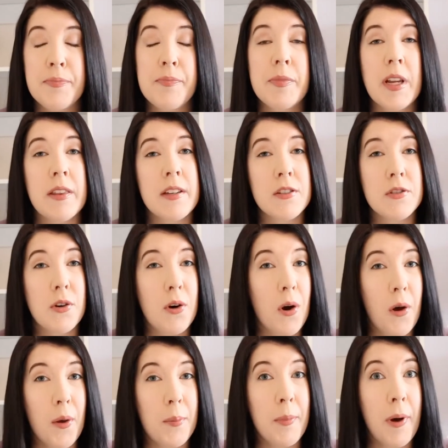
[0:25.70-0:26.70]
These are
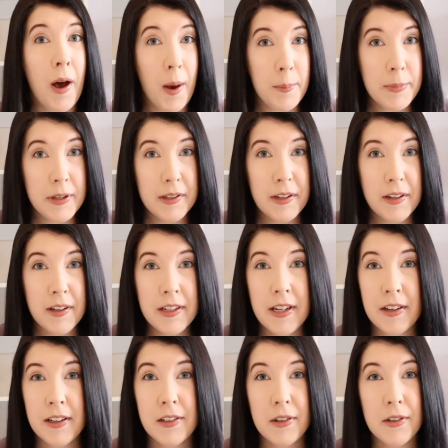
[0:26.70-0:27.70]
all popular
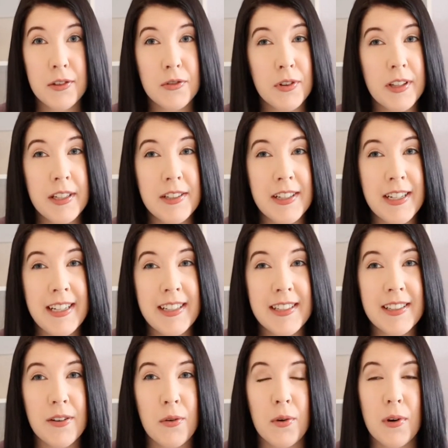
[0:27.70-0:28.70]
young adult trilogies
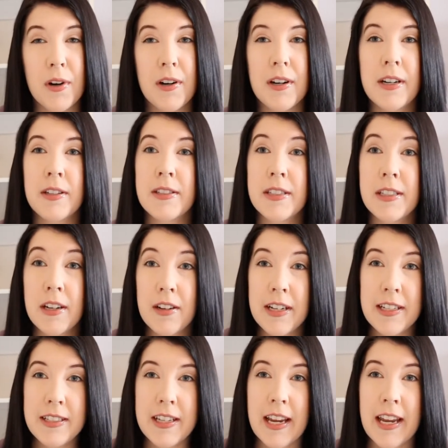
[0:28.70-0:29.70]
or
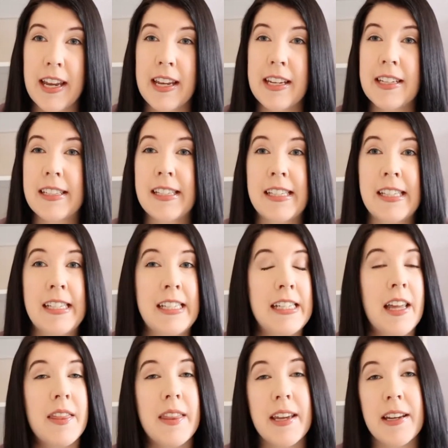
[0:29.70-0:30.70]
series, and
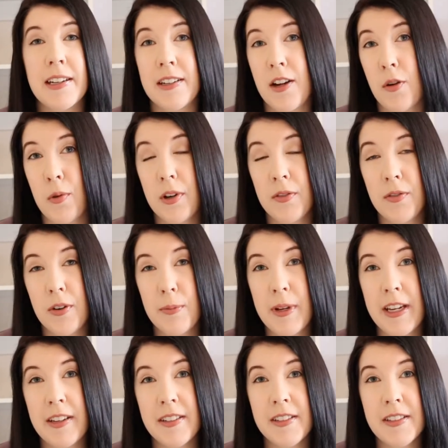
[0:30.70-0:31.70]
they did not work for
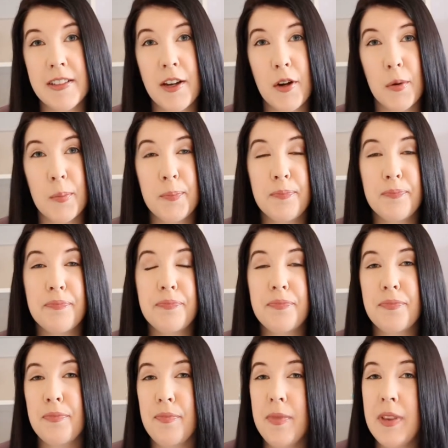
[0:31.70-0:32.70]
me. So
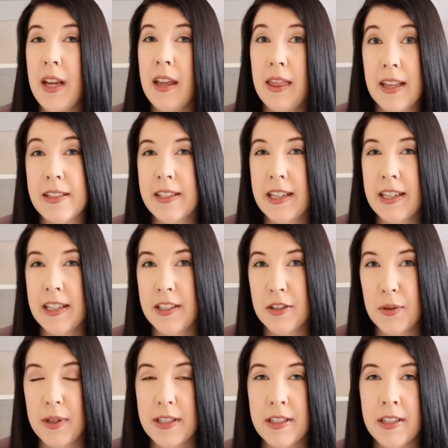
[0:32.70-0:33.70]
let's get into
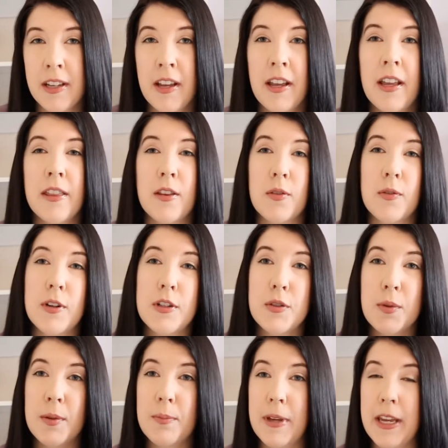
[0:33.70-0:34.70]
it. The first
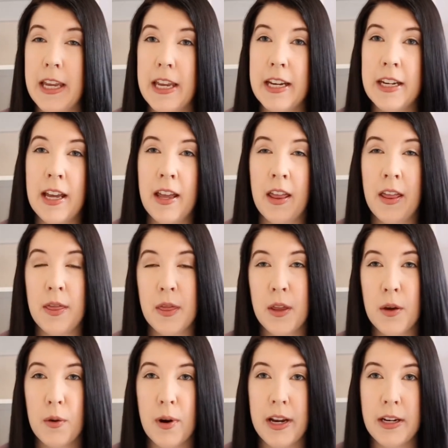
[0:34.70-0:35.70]
one being
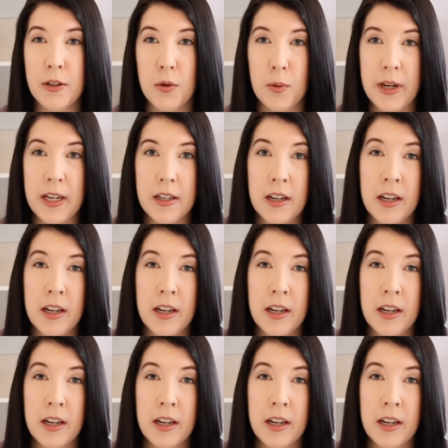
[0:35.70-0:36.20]
The Red Queen.